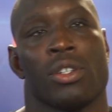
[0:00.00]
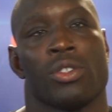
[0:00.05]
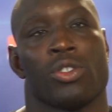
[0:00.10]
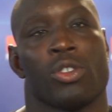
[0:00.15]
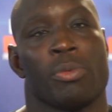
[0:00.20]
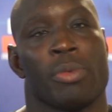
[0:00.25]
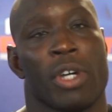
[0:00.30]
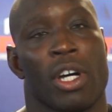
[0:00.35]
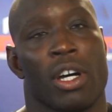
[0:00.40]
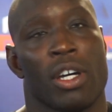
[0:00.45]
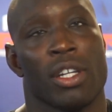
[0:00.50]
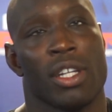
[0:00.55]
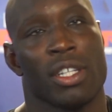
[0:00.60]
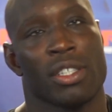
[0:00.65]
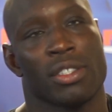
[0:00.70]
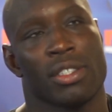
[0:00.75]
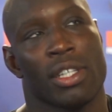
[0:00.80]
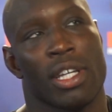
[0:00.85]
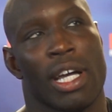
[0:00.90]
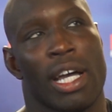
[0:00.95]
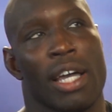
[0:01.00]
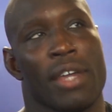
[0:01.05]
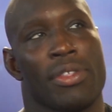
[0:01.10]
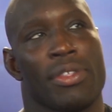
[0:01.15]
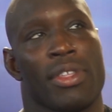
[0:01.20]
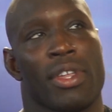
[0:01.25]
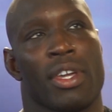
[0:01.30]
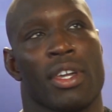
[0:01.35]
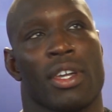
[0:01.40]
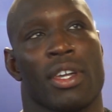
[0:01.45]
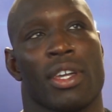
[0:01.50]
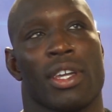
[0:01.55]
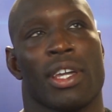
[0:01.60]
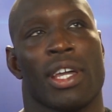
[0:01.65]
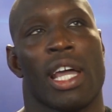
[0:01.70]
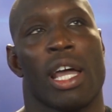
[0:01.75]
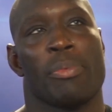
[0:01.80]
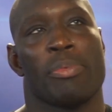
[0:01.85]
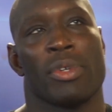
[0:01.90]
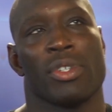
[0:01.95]
To be honest, I think it
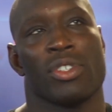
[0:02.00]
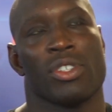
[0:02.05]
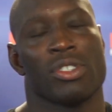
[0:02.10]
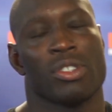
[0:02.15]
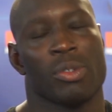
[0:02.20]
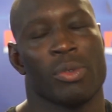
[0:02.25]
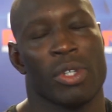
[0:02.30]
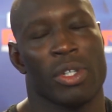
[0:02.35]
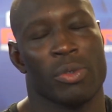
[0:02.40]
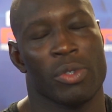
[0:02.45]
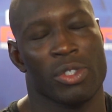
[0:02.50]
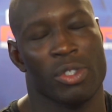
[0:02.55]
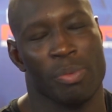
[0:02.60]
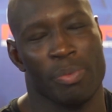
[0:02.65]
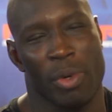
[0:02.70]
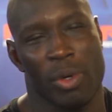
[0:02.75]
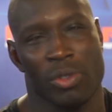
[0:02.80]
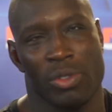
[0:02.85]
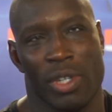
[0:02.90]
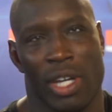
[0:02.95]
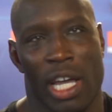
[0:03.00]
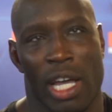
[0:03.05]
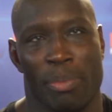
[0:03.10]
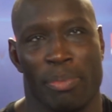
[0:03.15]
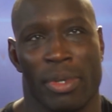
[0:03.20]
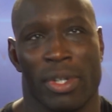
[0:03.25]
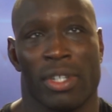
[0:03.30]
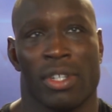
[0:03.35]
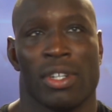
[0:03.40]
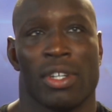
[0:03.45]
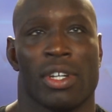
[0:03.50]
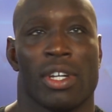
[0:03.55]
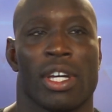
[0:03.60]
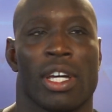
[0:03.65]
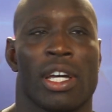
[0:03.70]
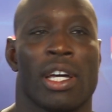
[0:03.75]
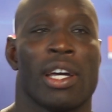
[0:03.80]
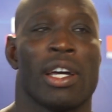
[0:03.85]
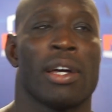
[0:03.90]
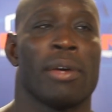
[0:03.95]
happened just the way it was supposed to happen.
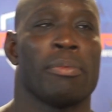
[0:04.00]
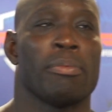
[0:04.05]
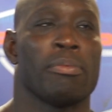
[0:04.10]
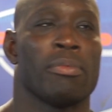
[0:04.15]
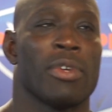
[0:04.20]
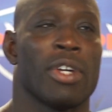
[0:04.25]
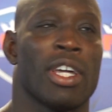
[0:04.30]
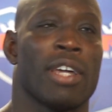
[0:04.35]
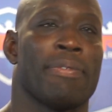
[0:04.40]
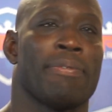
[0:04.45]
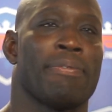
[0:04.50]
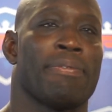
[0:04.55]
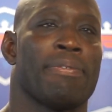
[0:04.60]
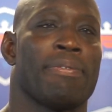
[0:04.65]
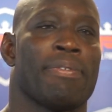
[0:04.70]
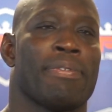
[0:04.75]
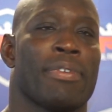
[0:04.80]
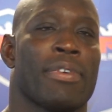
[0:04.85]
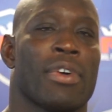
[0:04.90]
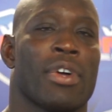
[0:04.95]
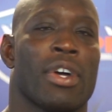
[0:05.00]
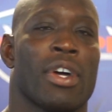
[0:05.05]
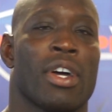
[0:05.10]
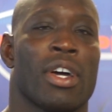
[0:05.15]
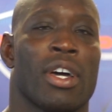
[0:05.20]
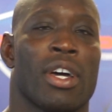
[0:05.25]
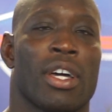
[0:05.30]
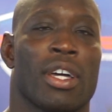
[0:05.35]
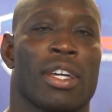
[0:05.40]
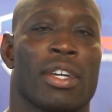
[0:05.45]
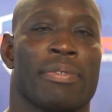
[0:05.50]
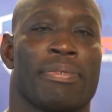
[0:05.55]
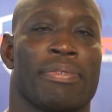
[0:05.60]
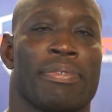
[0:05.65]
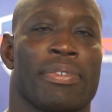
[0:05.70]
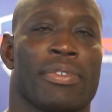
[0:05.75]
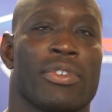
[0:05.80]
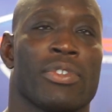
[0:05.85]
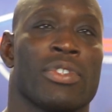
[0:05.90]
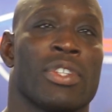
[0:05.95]
Um, if uh,
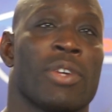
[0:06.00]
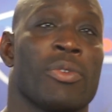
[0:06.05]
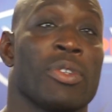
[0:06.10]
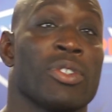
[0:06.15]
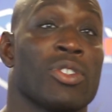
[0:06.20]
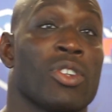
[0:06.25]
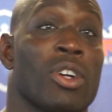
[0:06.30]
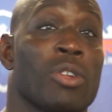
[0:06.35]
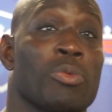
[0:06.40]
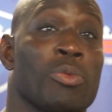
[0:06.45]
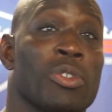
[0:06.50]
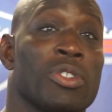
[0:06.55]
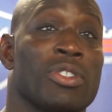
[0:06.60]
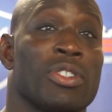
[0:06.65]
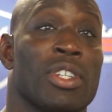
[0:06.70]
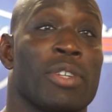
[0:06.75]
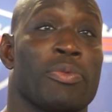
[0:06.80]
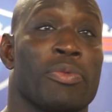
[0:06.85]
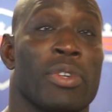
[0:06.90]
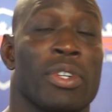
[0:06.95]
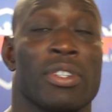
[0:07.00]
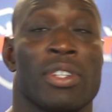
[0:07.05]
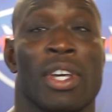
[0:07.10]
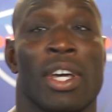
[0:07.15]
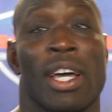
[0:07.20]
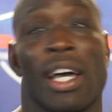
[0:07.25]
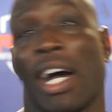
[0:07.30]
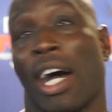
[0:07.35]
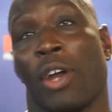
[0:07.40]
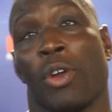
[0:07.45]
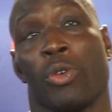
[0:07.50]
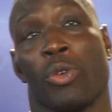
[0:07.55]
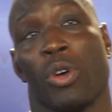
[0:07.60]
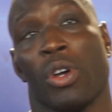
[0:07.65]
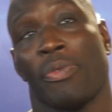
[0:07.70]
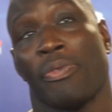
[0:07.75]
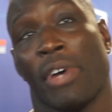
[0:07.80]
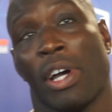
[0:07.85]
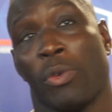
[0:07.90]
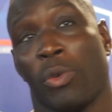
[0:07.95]
if the result was different, I don't know
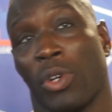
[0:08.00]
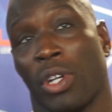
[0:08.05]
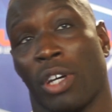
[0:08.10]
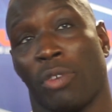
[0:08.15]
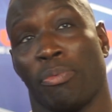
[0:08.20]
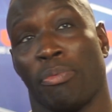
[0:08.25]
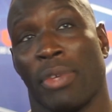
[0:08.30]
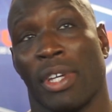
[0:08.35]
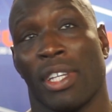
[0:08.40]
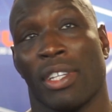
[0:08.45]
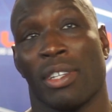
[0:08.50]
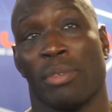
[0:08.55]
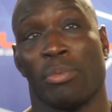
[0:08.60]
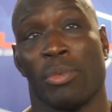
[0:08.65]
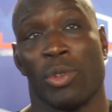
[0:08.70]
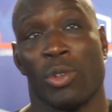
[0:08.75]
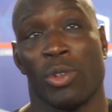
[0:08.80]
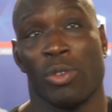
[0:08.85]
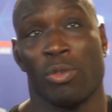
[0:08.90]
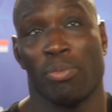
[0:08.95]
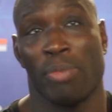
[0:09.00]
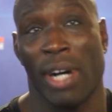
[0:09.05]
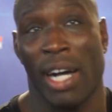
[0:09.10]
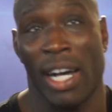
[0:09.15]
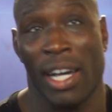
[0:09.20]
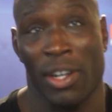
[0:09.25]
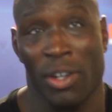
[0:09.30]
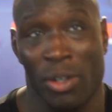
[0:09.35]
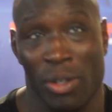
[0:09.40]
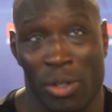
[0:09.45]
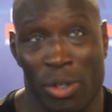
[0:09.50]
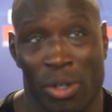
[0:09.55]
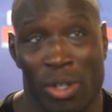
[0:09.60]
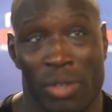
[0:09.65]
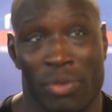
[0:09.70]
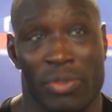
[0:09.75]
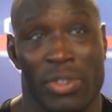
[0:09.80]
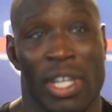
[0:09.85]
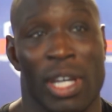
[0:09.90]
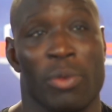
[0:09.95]
if I would have made the move, but I don't know
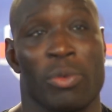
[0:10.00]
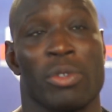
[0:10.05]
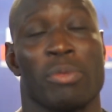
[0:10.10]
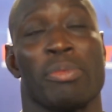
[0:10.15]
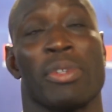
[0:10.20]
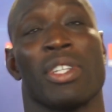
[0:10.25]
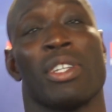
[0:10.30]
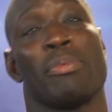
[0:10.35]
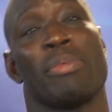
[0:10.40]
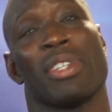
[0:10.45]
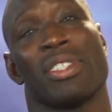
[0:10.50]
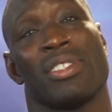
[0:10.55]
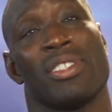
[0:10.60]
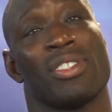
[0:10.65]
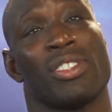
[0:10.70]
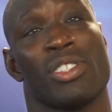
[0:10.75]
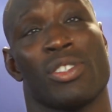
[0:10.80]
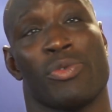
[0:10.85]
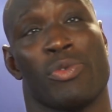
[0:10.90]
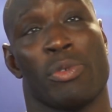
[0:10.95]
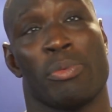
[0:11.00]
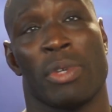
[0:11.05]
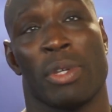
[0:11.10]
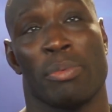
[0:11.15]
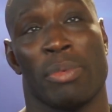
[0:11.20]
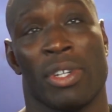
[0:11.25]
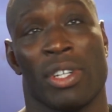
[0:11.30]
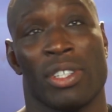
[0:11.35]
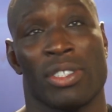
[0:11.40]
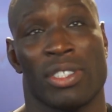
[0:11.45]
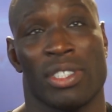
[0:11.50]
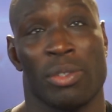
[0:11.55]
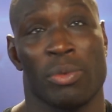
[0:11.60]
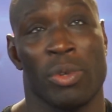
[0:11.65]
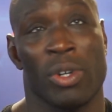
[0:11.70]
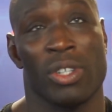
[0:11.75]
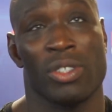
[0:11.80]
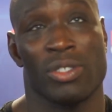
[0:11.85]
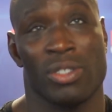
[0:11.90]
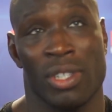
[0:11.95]
if that would be the best decision for me because it
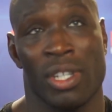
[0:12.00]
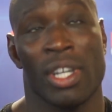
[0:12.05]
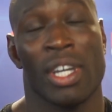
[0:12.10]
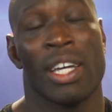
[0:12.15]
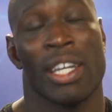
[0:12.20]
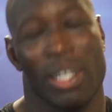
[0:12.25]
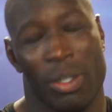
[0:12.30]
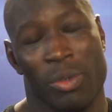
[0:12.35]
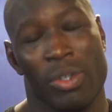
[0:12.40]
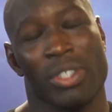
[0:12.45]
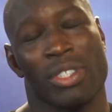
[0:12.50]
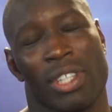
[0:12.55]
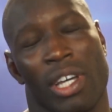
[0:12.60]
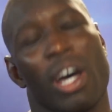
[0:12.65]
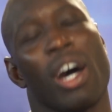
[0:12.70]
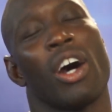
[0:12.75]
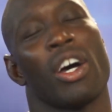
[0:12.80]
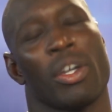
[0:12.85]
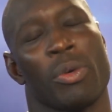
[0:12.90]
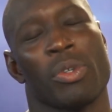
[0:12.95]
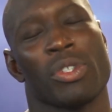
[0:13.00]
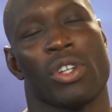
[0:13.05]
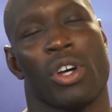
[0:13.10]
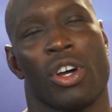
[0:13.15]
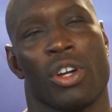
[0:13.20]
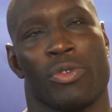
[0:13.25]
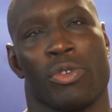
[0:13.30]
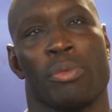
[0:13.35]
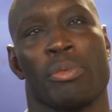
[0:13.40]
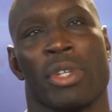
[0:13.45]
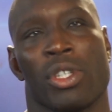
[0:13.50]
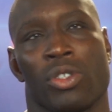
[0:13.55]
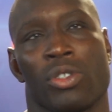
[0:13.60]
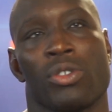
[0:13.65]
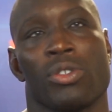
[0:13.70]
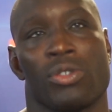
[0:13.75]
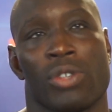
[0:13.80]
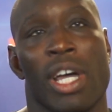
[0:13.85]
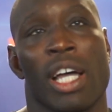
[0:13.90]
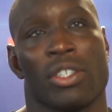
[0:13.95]
was it was a, it was hard for me
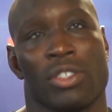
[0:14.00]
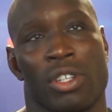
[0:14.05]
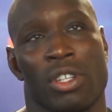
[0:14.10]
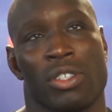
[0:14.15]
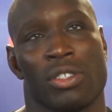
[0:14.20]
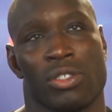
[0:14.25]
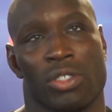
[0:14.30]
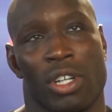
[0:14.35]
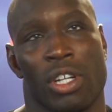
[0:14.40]
to to actually